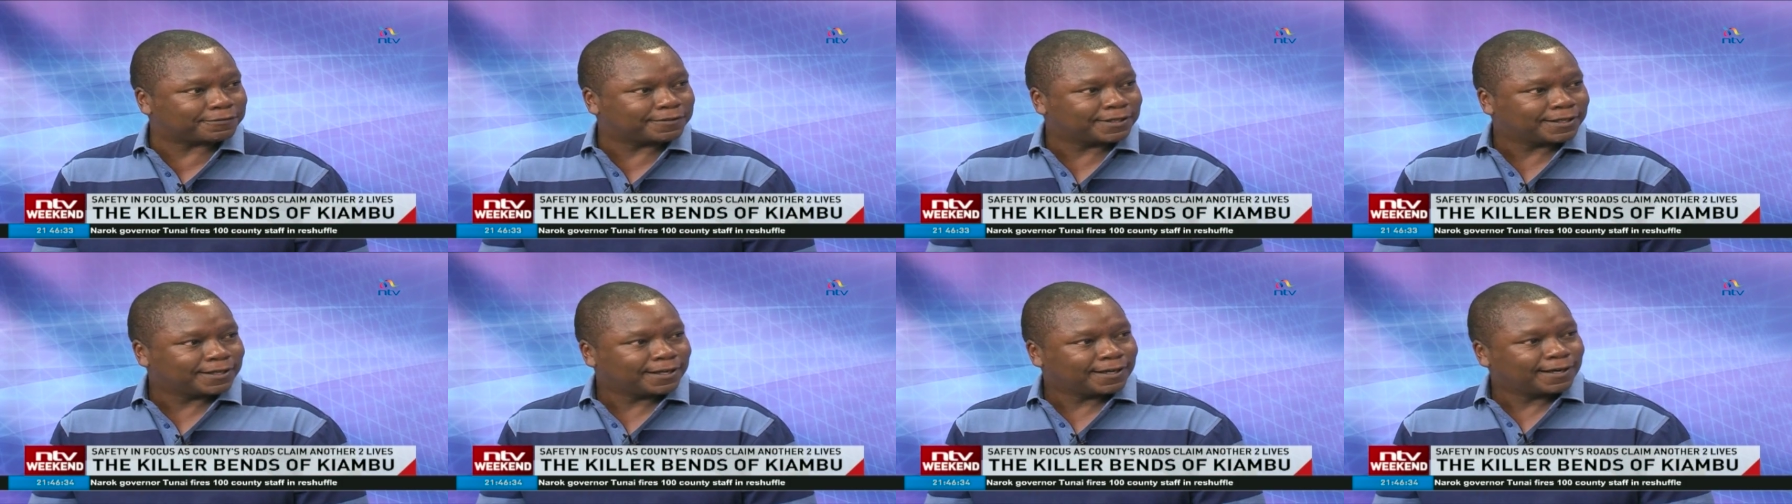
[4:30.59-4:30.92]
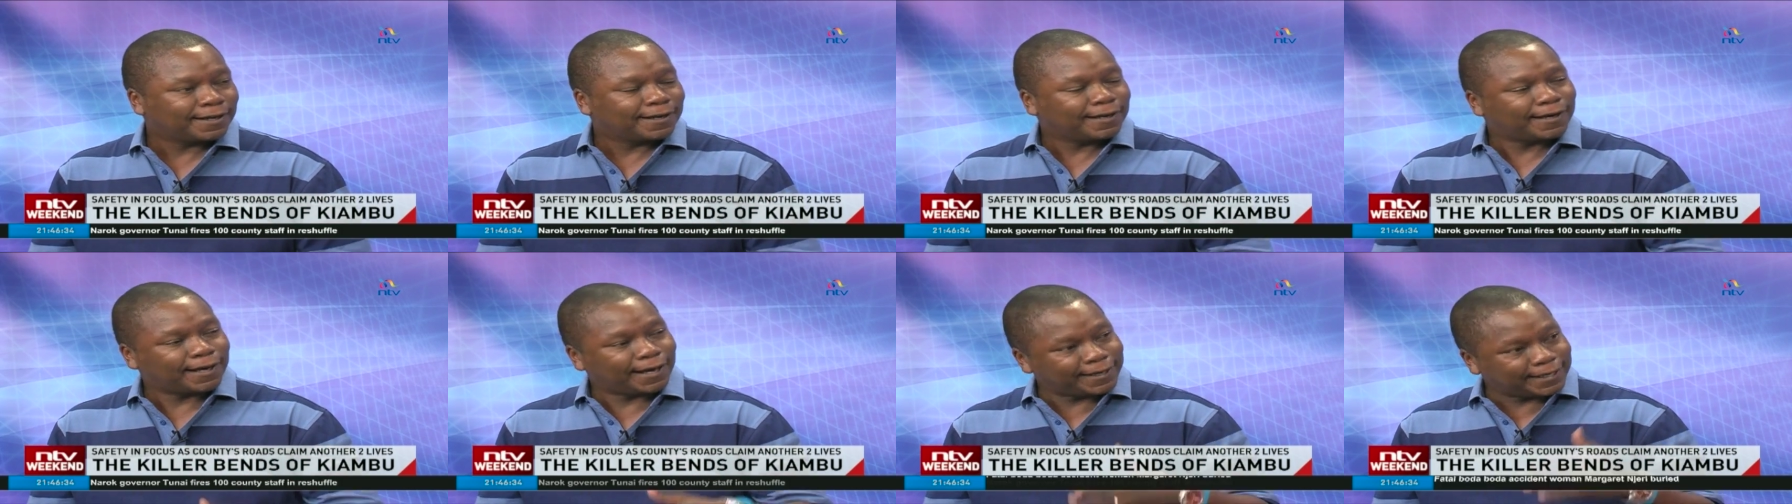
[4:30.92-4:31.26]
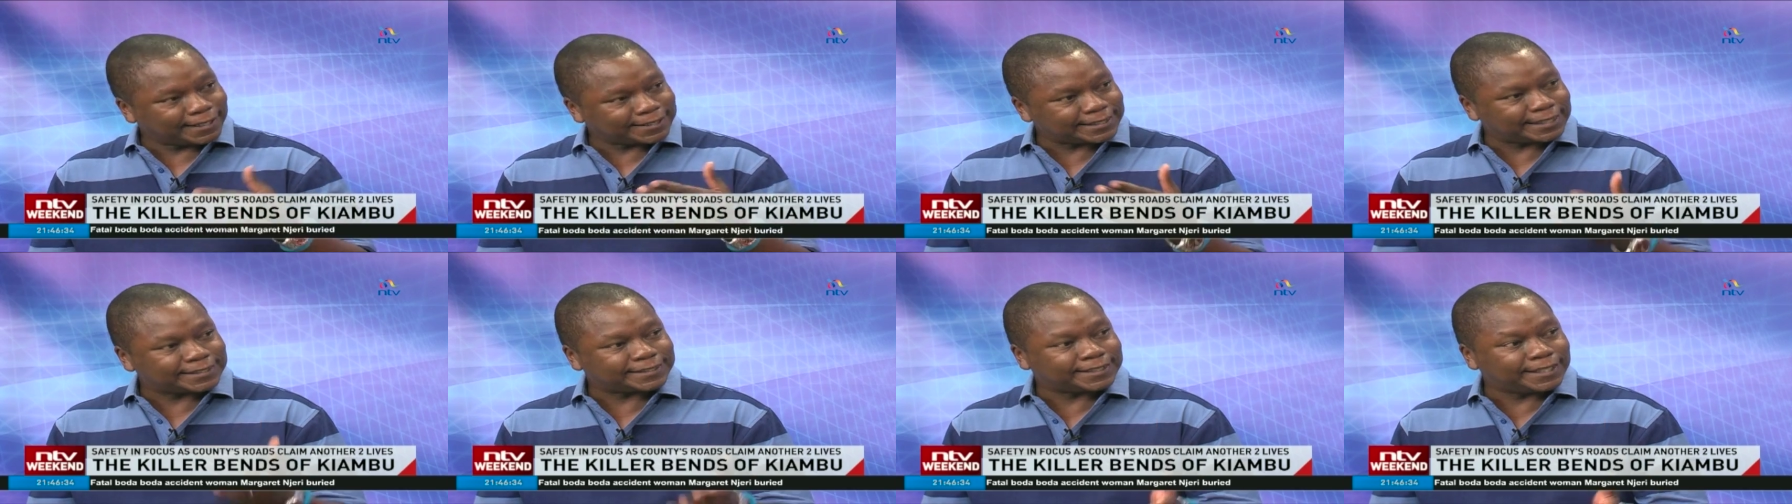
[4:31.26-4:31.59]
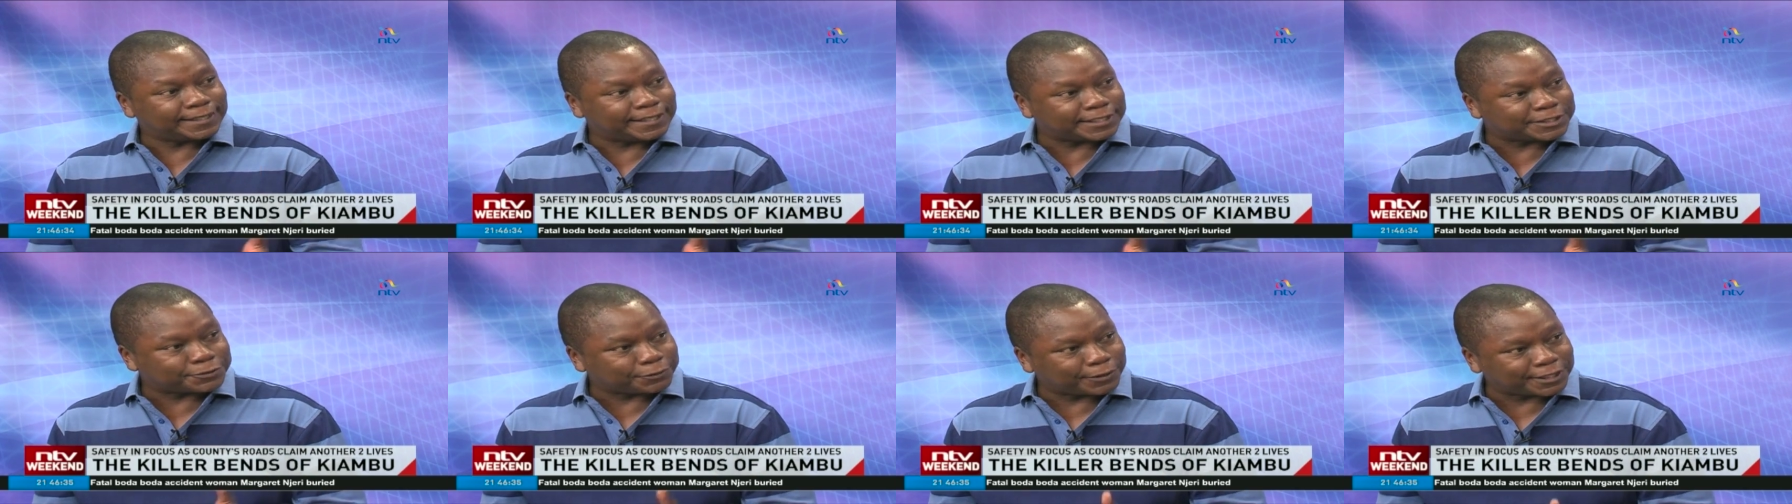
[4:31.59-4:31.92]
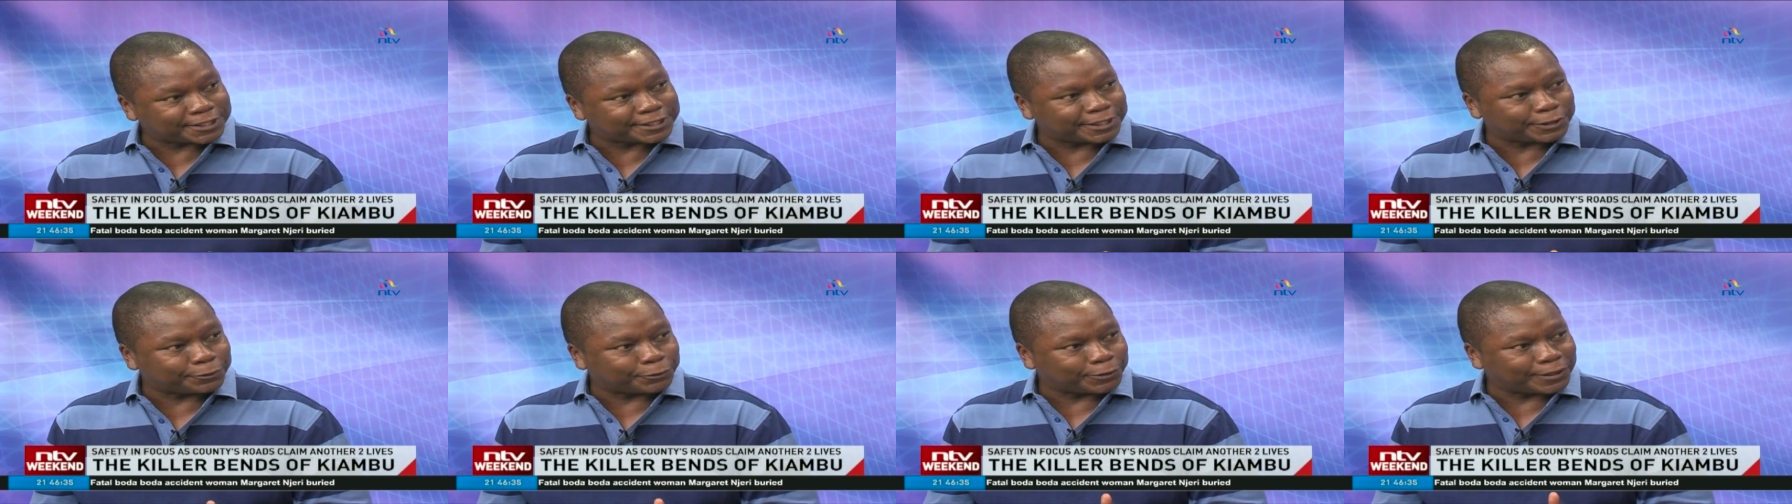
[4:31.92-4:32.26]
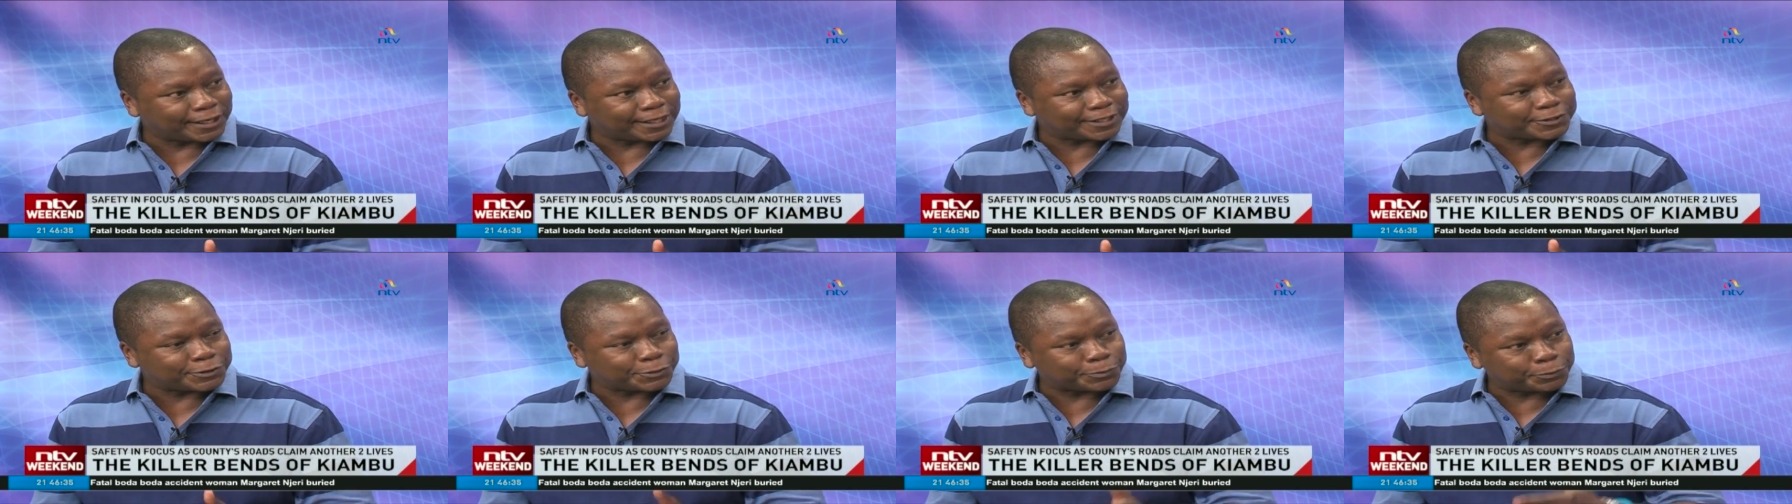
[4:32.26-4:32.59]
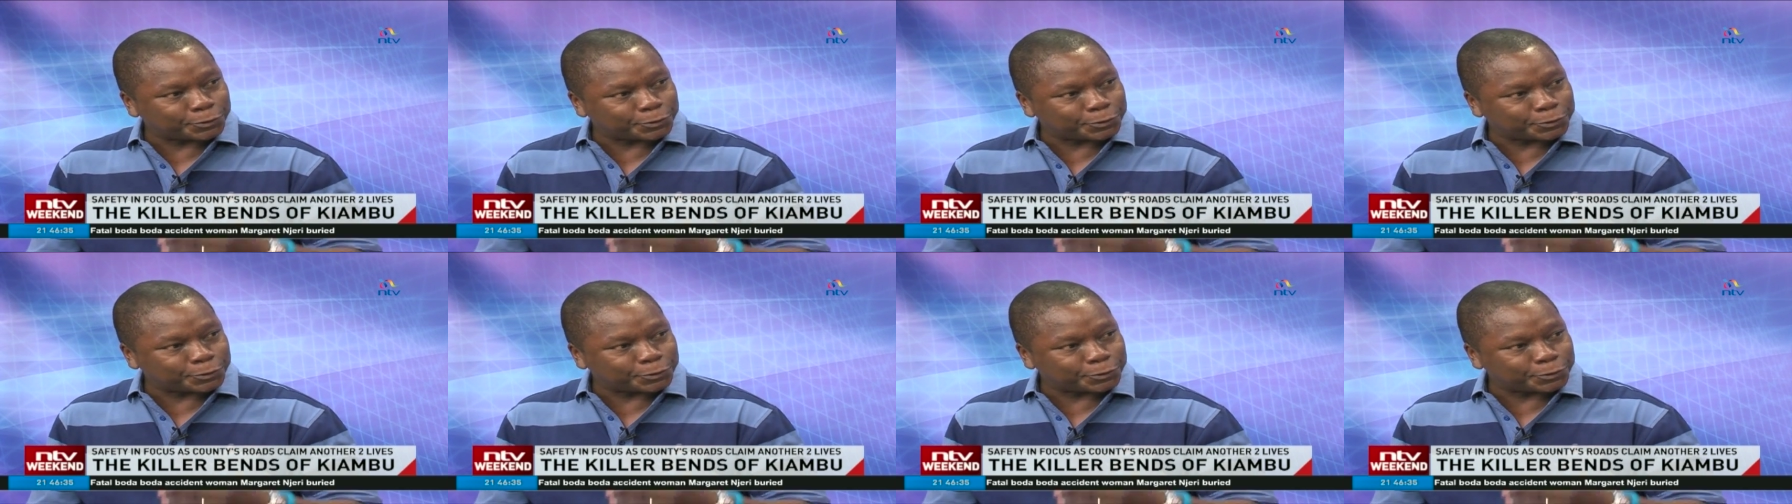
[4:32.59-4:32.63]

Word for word: Mm -hmm. And as I said, it's Russian roulette.